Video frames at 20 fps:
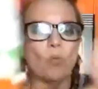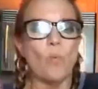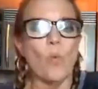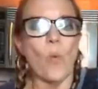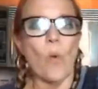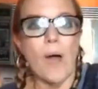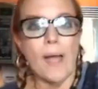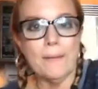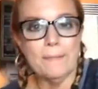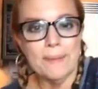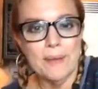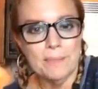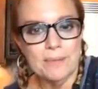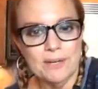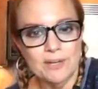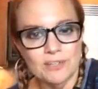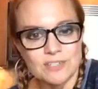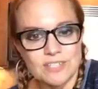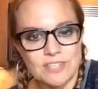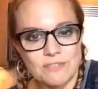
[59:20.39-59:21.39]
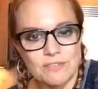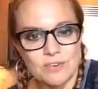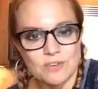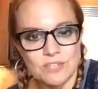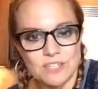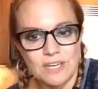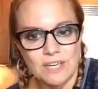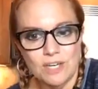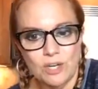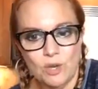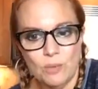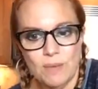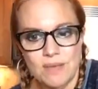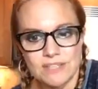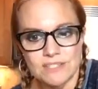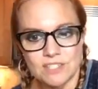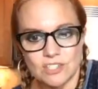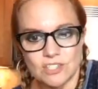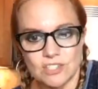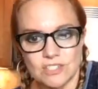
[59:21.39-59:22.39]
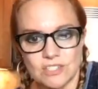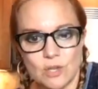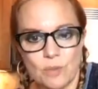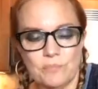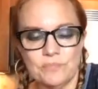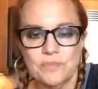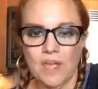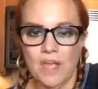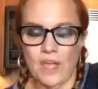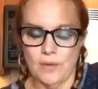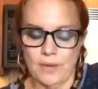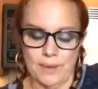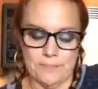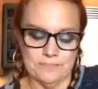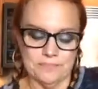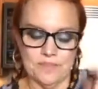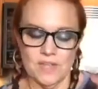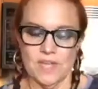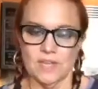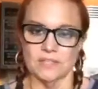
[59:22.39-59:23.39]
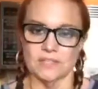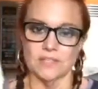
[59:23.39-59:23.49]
swipe up here and see if there's any new messages. Nope. Okay.